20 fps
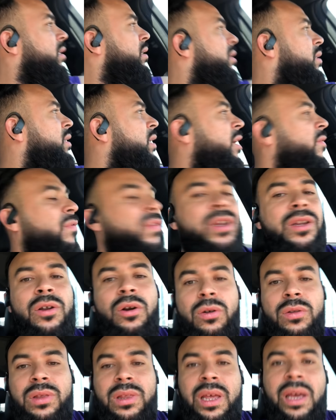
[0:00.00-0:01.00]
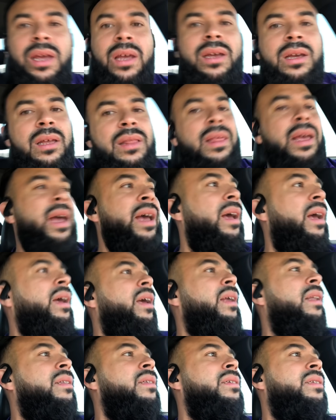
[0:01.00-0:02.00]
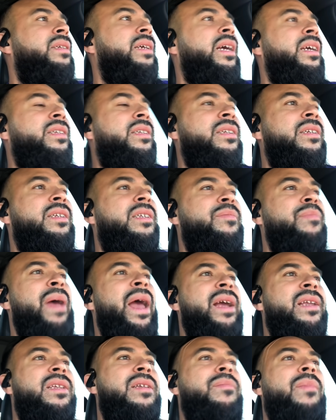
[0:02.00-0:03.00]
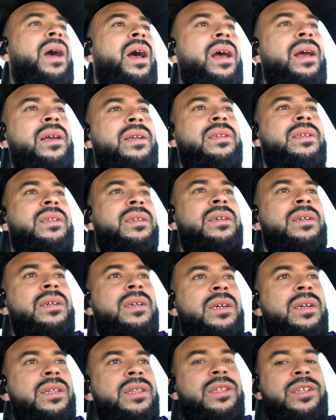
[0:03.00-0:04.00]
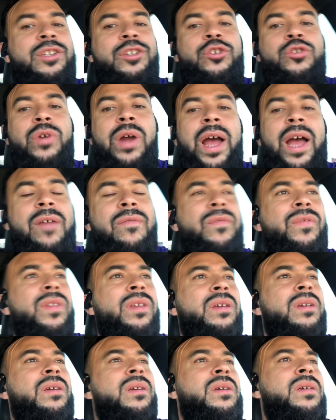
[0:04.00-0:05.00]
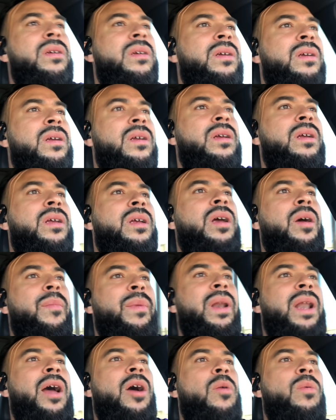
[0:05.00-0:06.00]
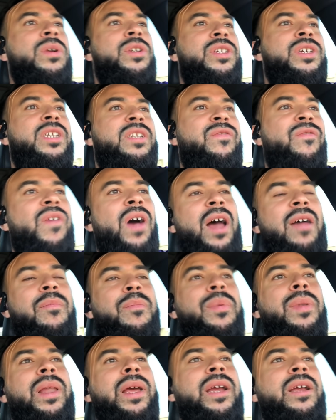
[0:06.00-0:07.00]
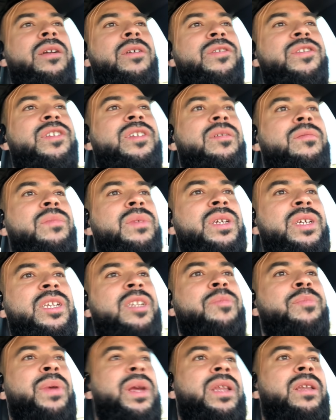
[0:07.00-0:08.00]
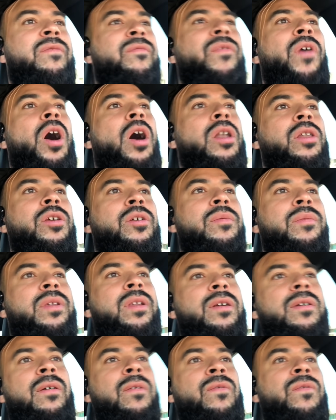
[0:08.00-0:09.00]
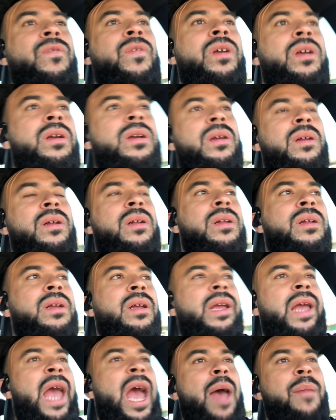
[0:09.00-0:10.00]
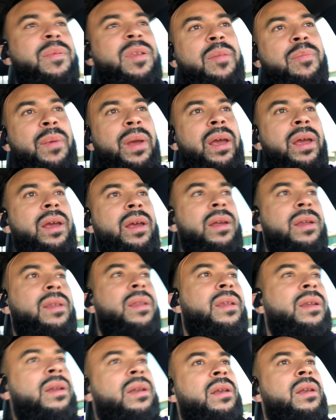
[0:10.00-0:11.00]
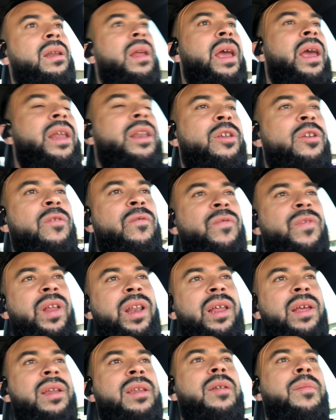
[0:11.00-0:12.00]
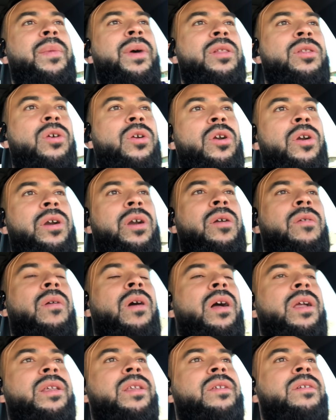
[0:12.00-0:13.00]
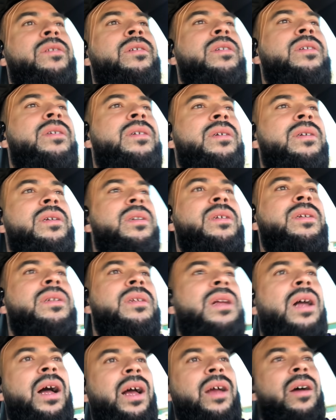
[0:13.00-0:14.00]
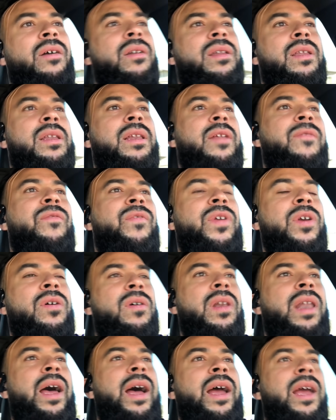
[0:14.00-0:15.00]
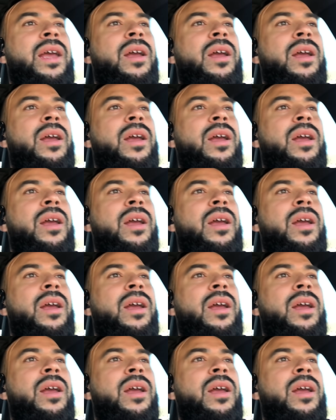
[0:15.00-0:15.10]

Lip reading: definitely don't think that the Texans maximized this draft. Coming out with just 5 players, to me, speaks volumes of cap space and your feelings about the current roster. I honestly feel like